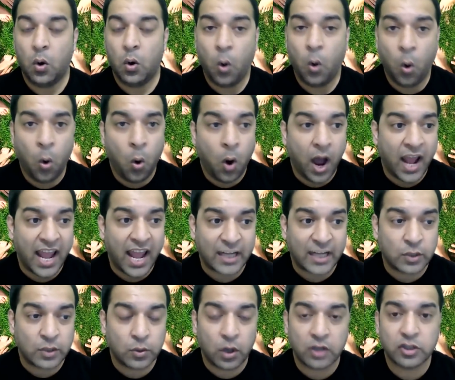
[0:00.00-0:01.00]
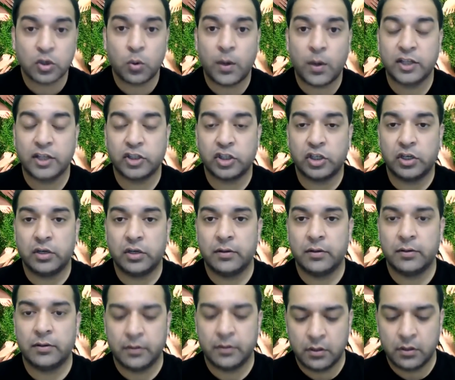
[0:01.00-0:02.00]
Or I like to ask question.
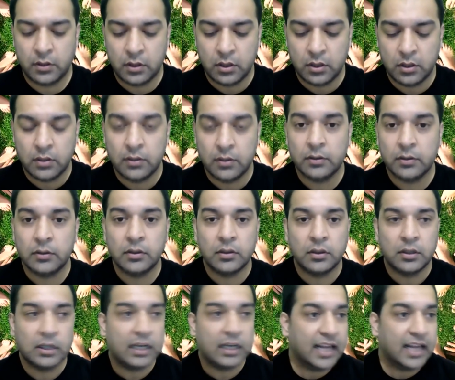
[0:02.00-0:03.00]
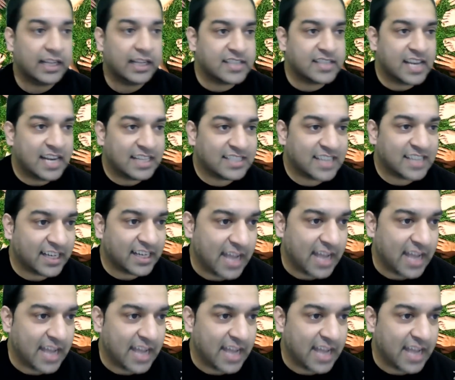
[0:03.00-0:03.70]
Let's take a